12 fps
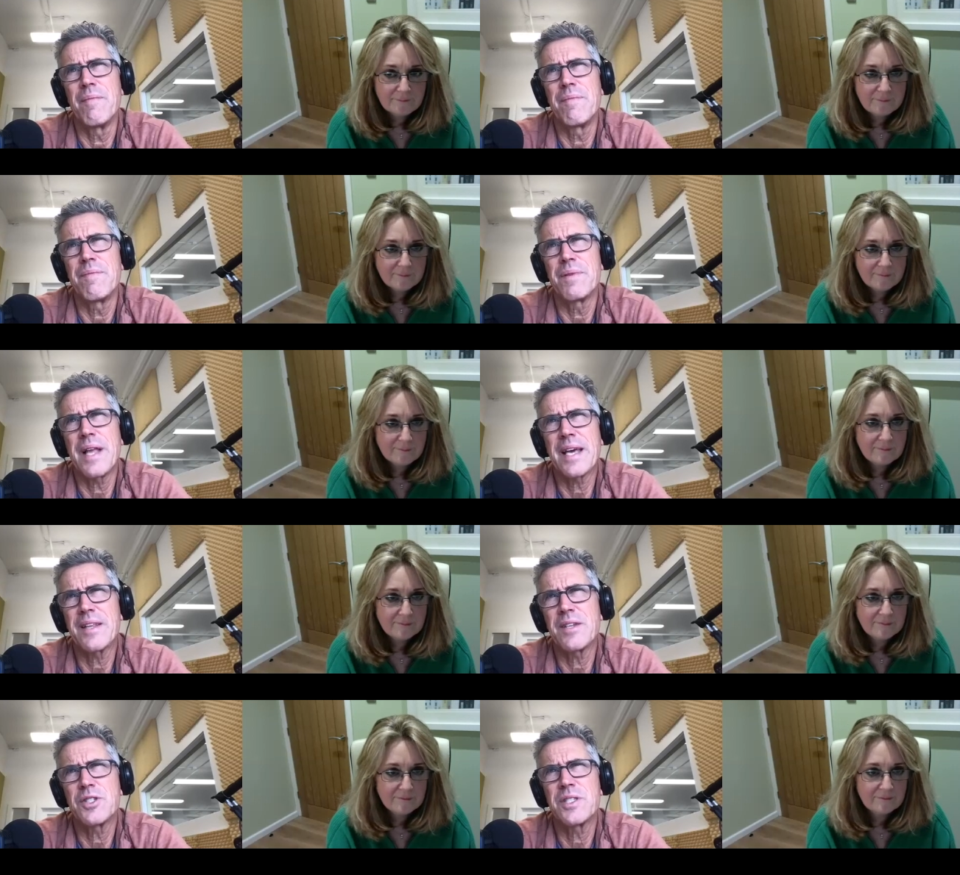Speaker 1: like
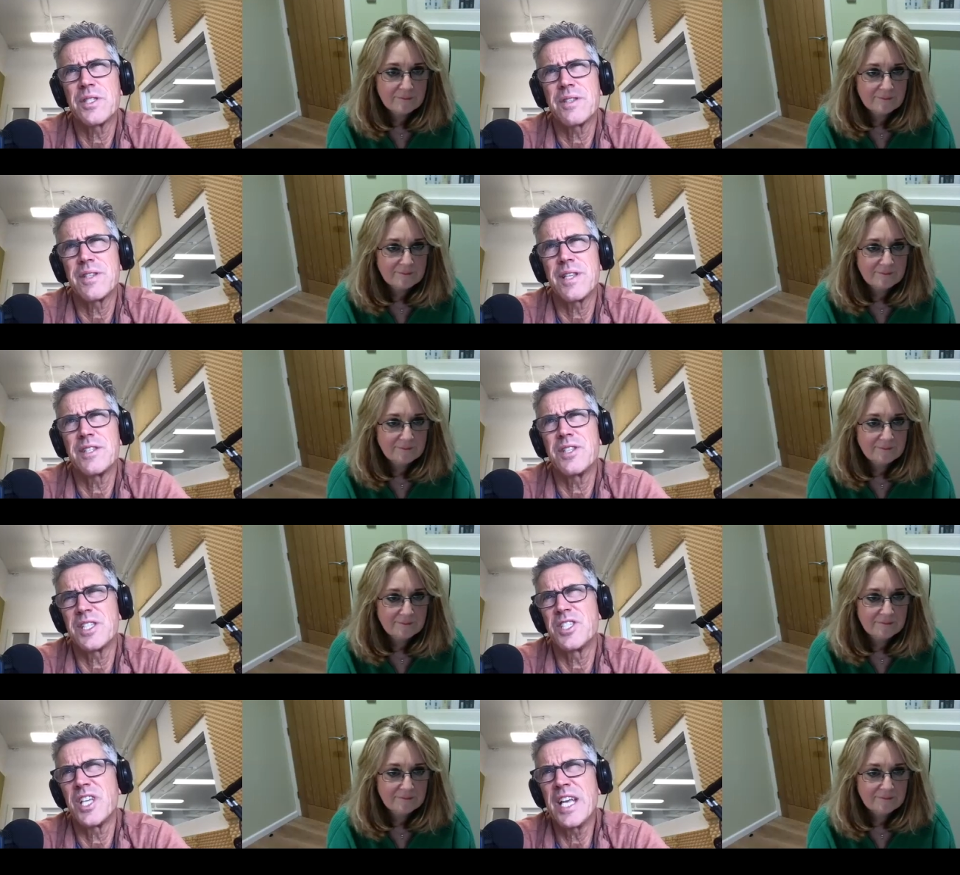there's the, this
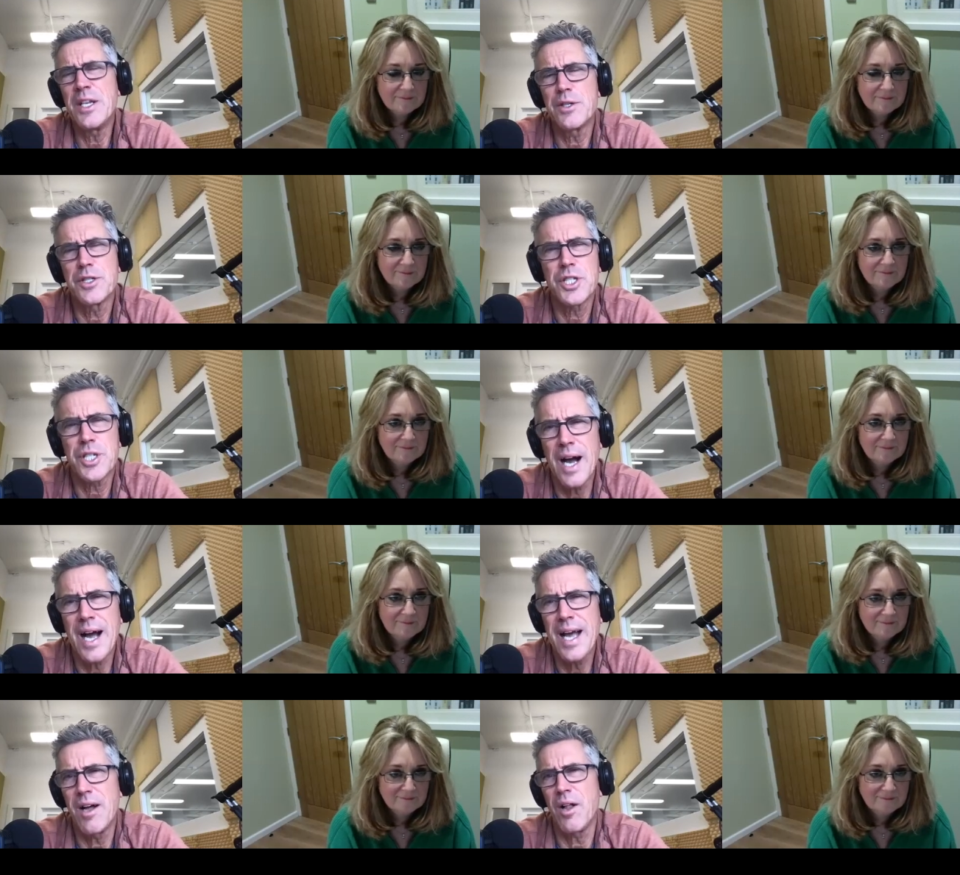inner
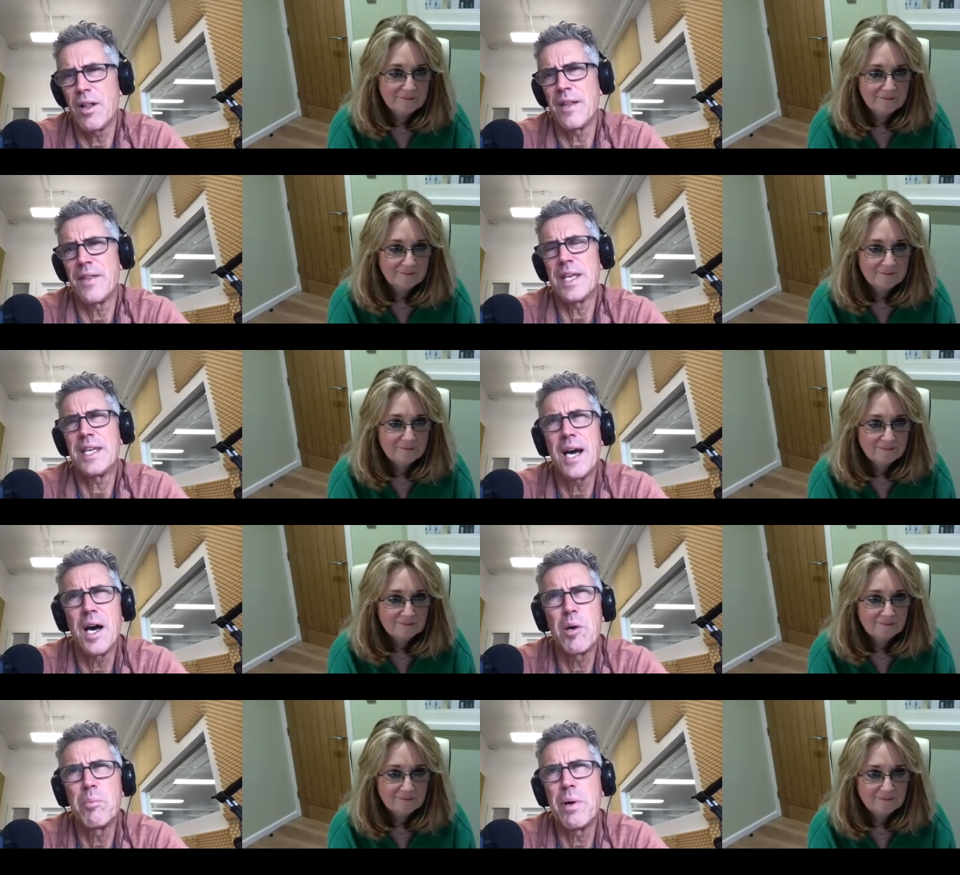child and the
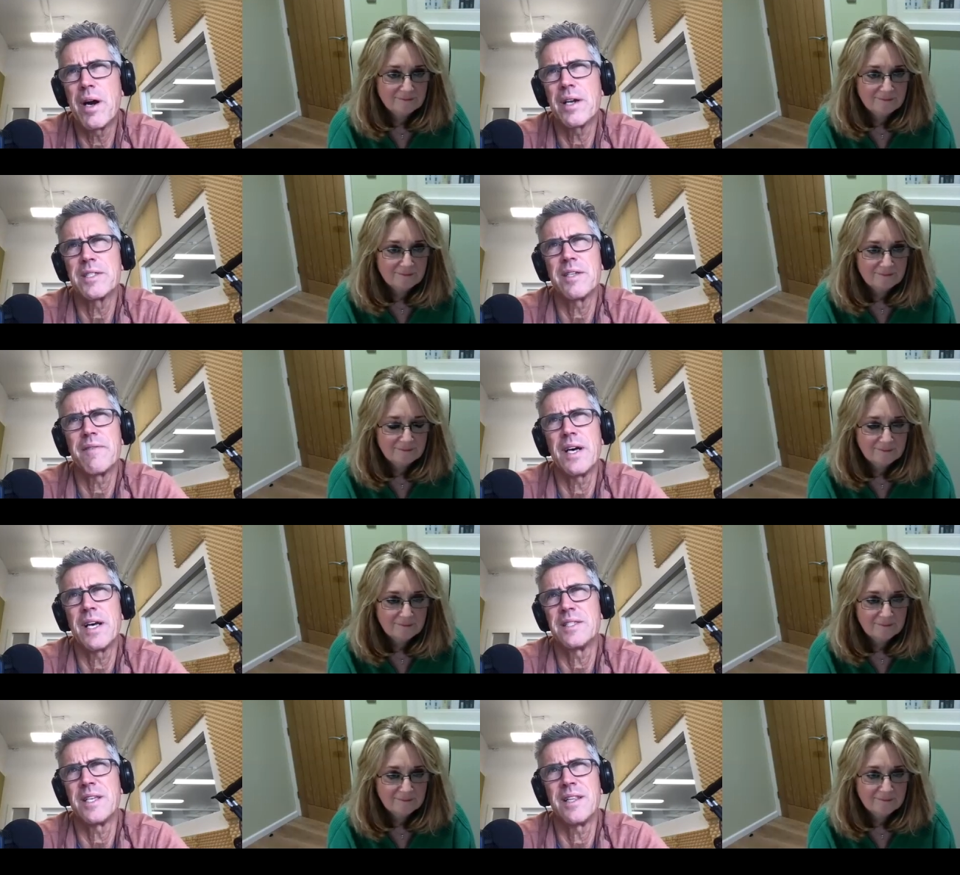young parts of us
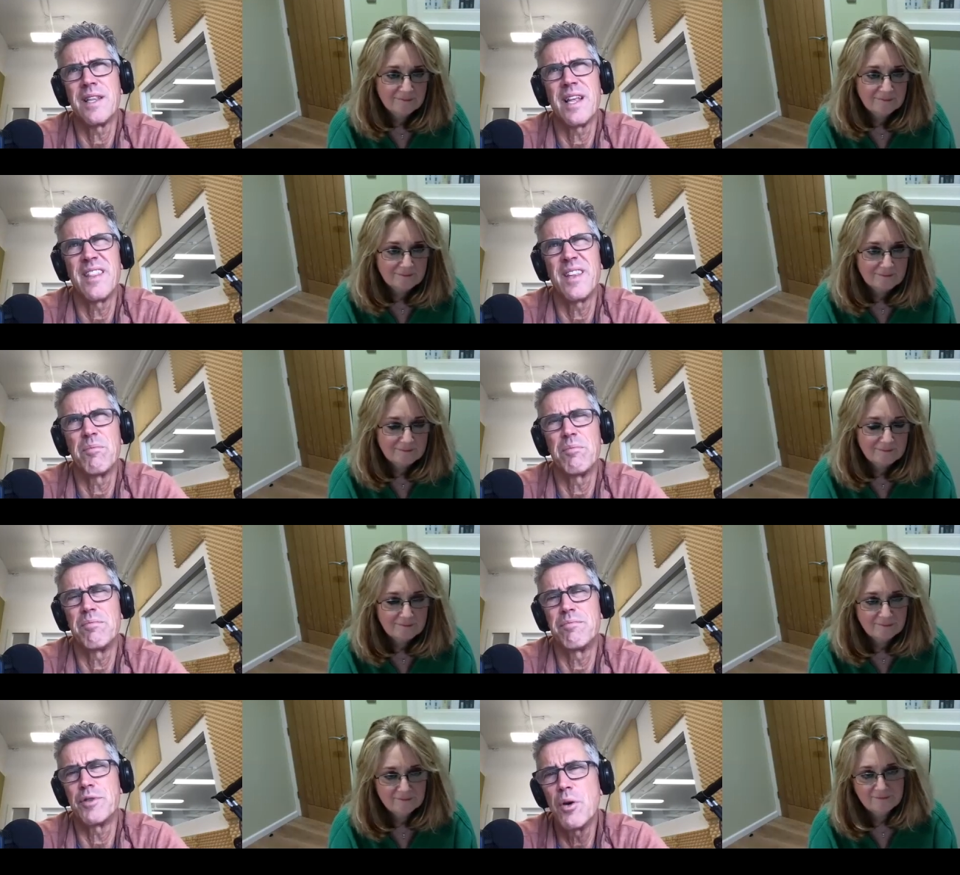and, and the
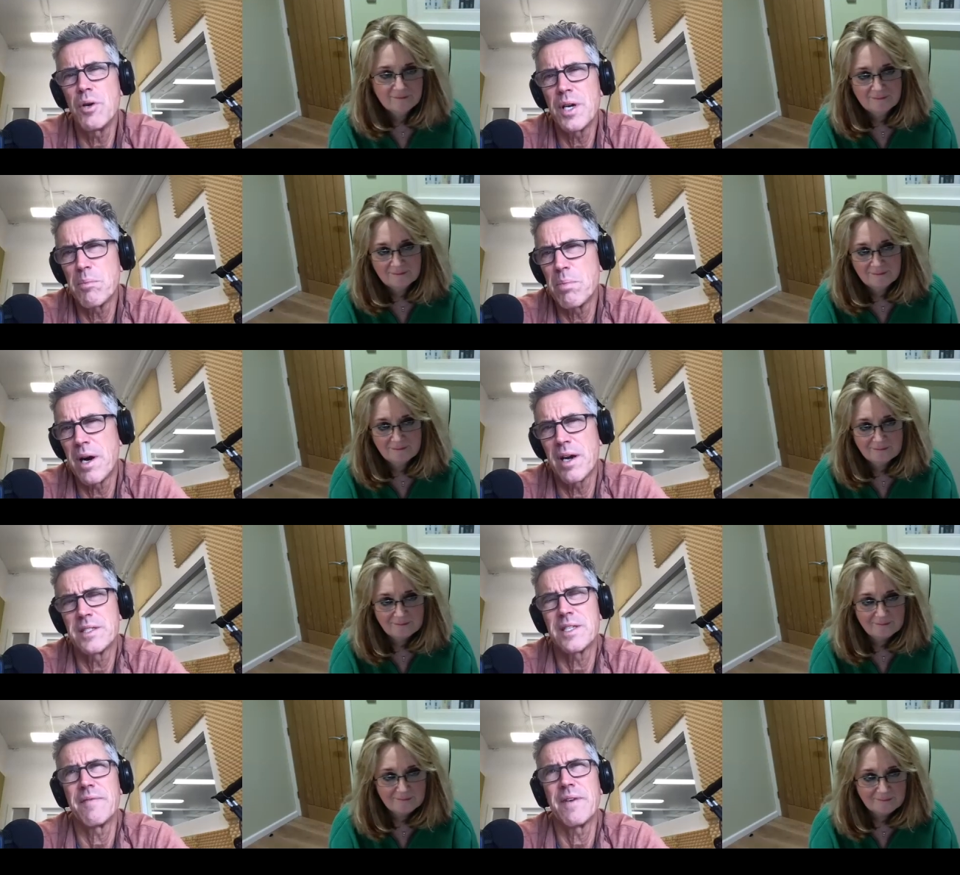broken parts
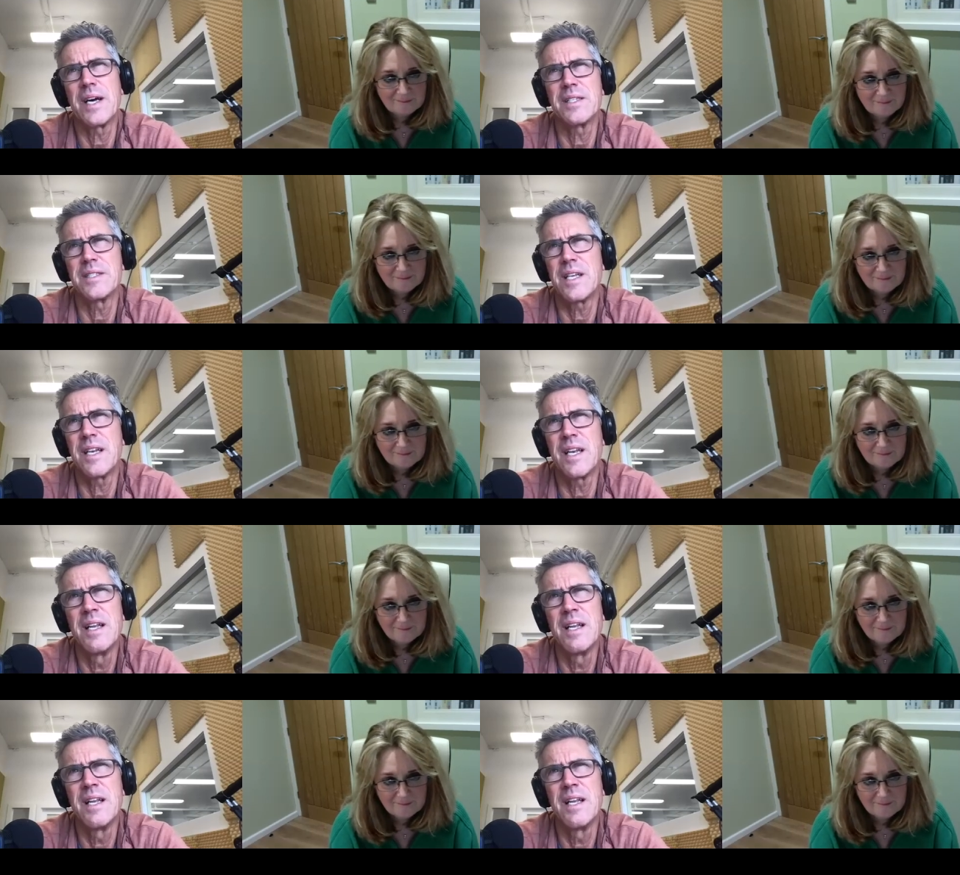of us and